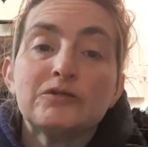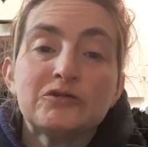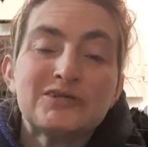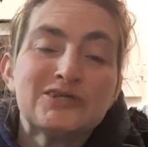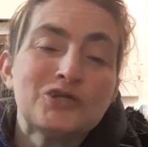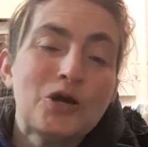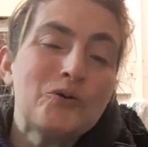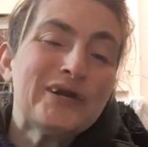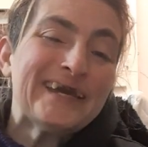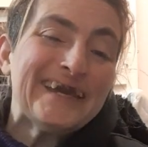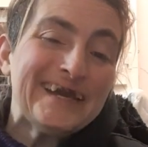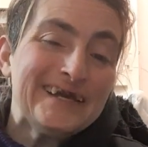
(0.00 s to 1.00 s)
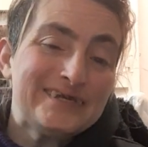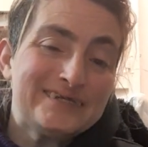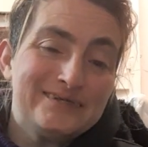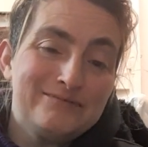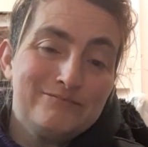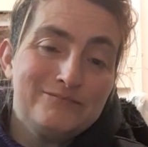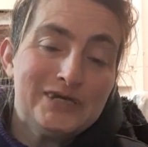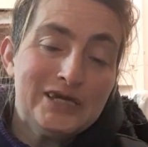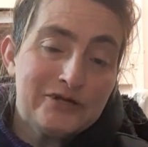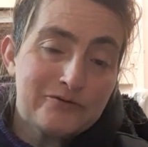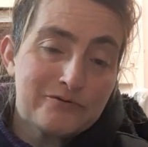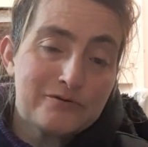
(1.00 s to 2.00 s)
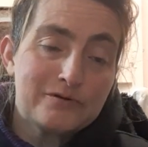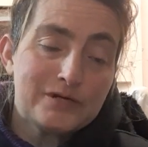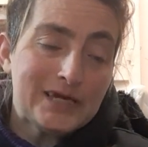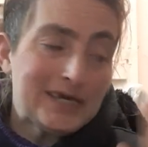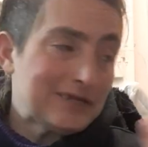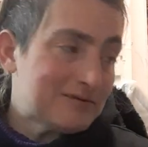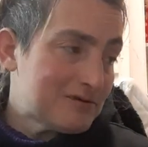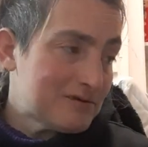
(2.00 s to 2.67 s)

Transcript: There's no heat heater heat